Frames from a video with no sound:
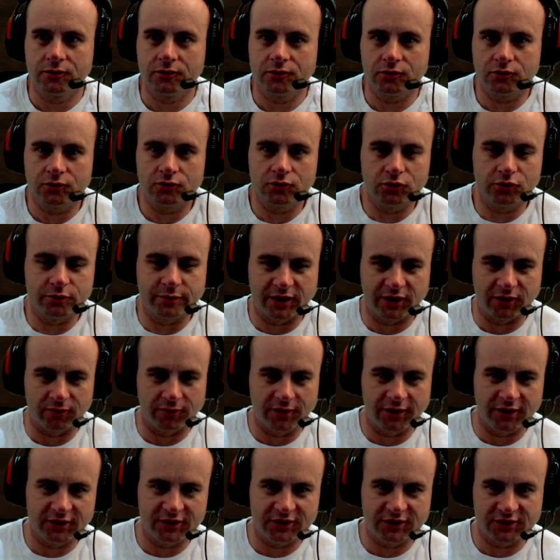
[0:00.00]
Ooh, my
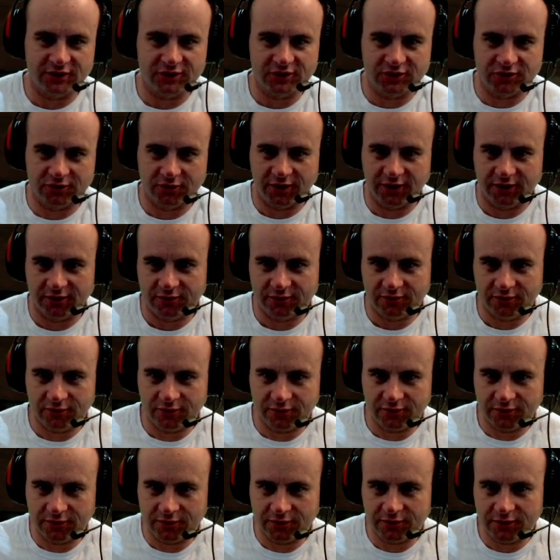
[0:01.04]
raging strength
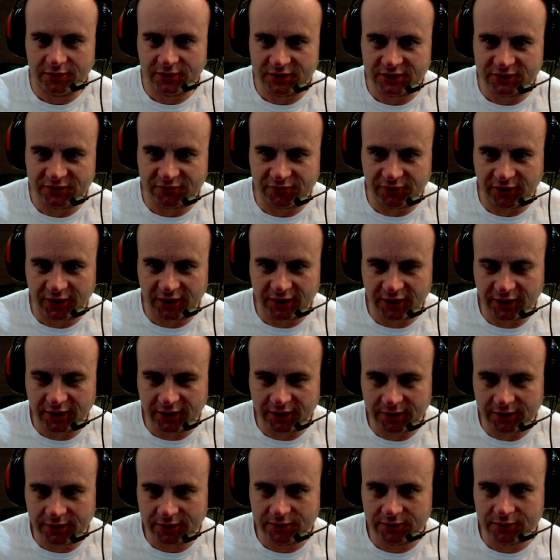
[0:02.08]
is fading.
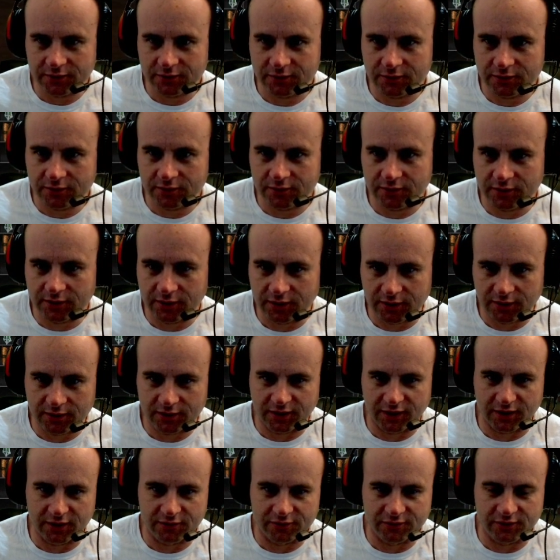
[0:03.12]

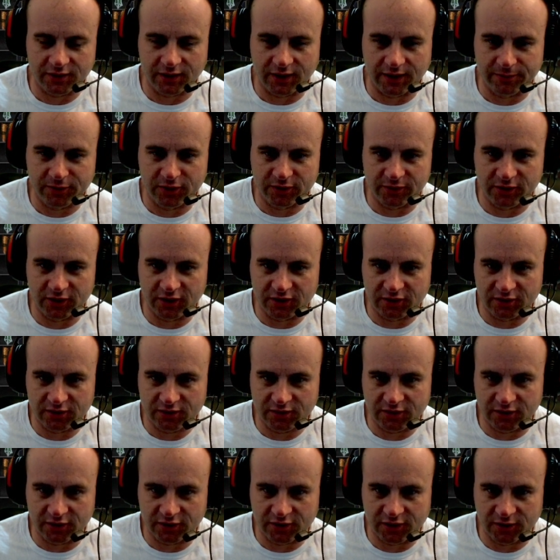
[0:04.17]
I don't think I'm gonna be
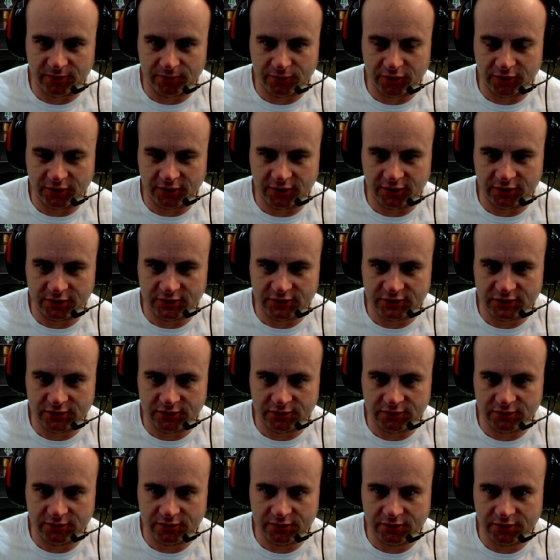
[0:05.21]
encumbered here
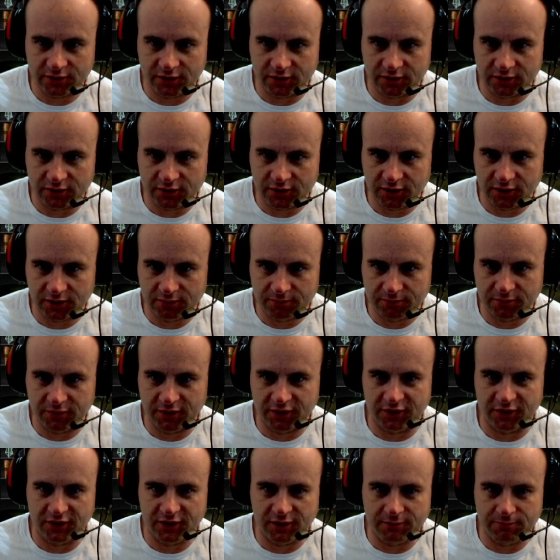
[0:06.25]
soon.
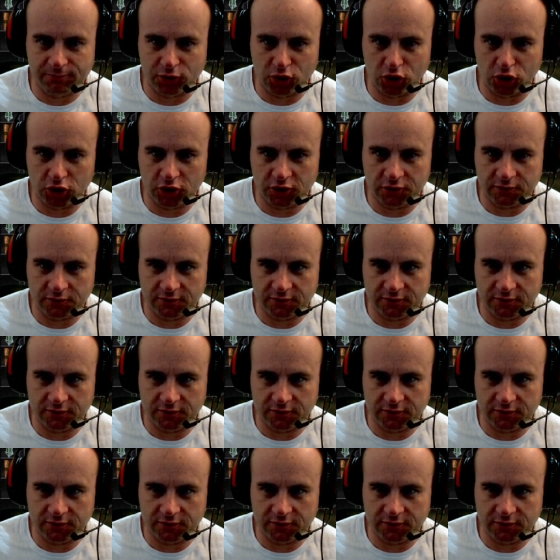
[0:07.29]
Encumbered.